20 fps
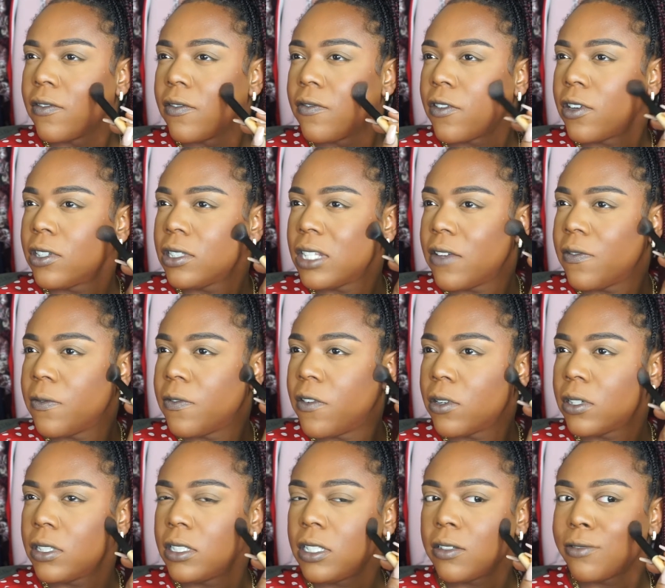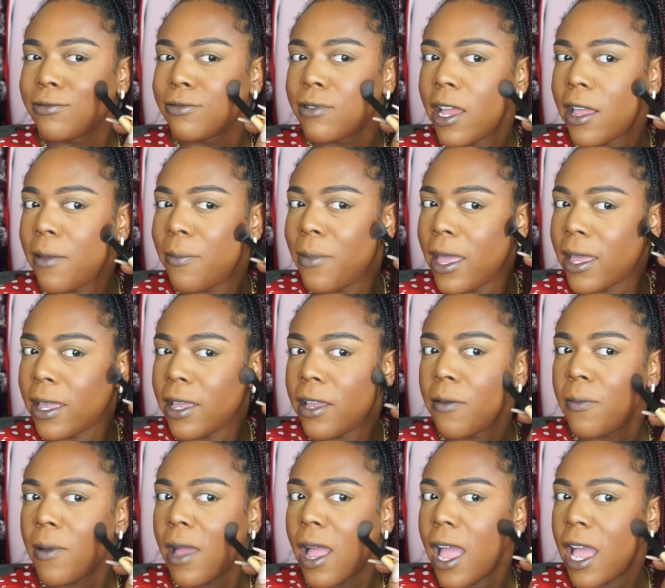First I focus it right back
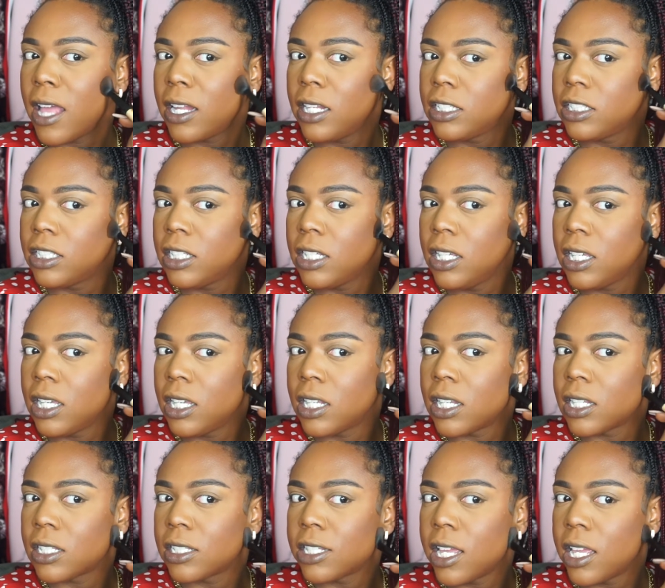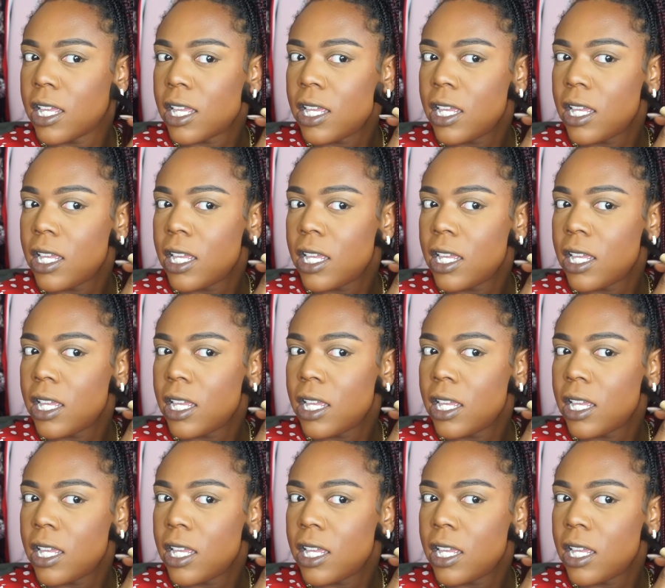here behind the cheek, and I take